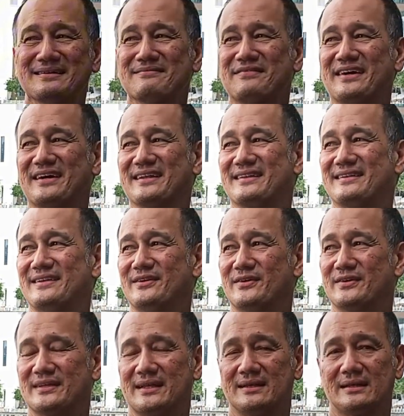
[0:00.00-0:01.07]
But
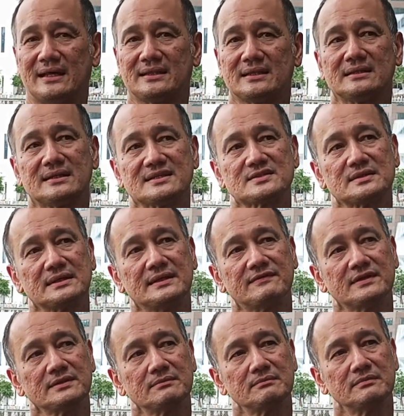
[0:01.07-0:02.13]
then I think that's
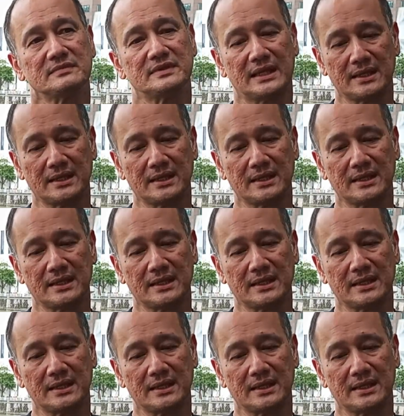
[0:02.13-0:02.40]
even